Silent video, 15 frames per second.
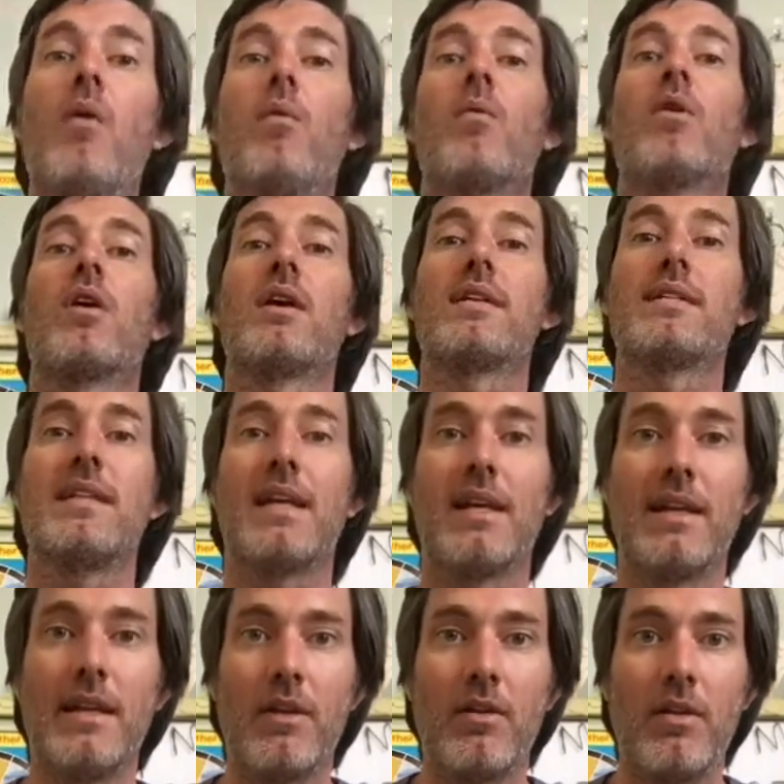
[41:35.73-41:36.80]
we're going to sing a
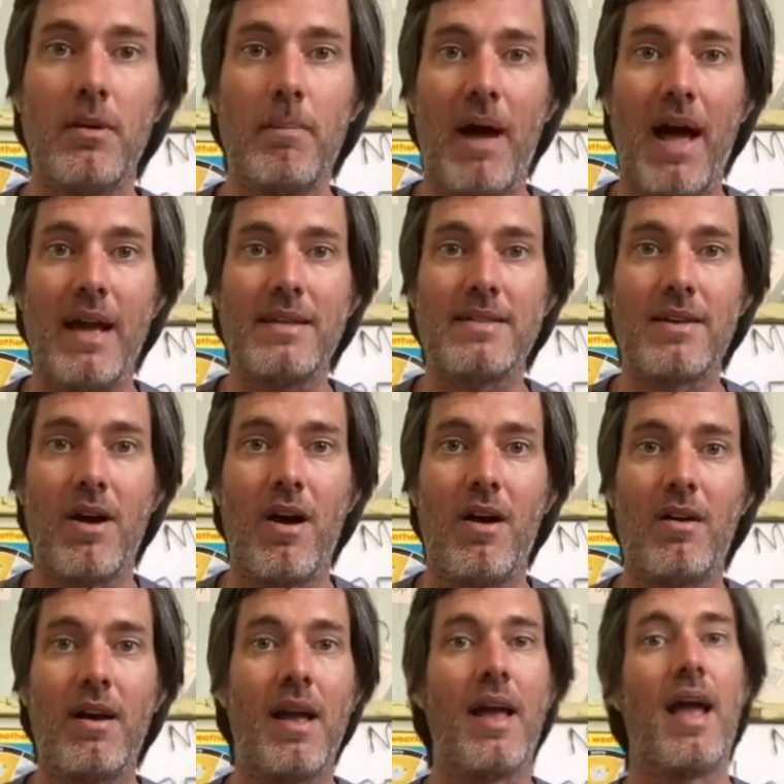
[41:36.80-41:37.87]
little goodbye song,
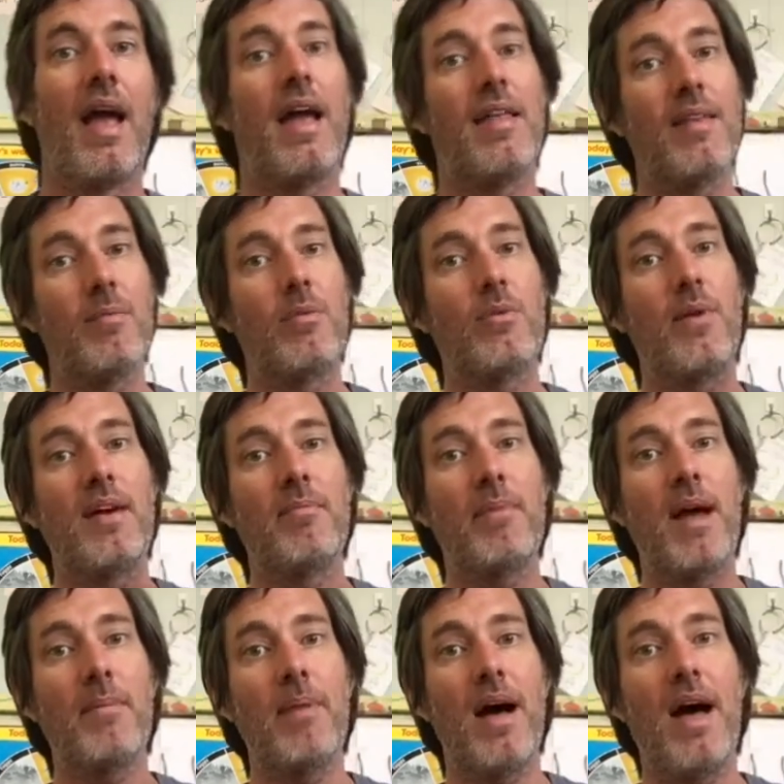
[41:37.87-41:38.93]
and then we'll wave
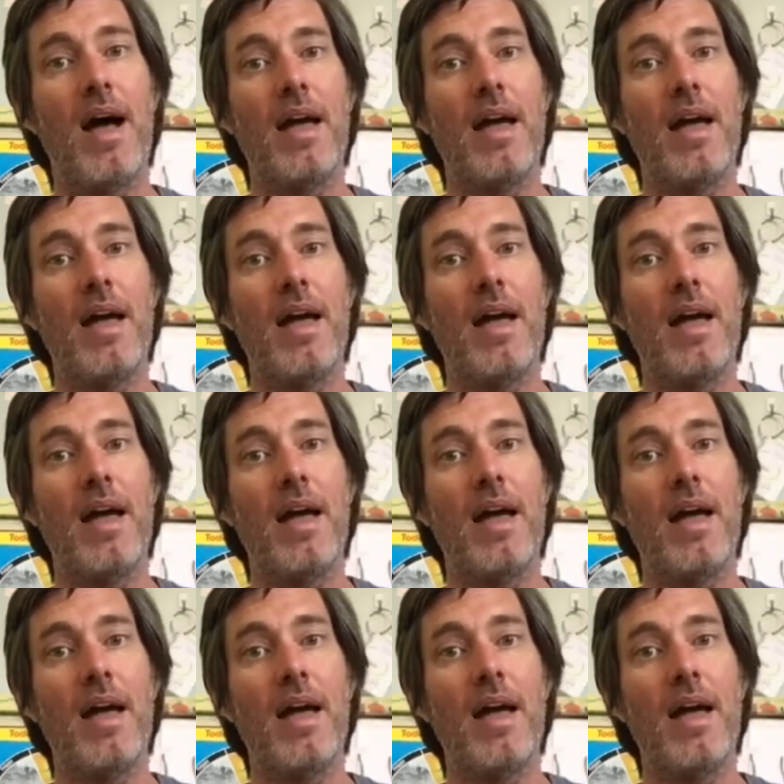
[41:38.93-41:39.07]
bye-bye.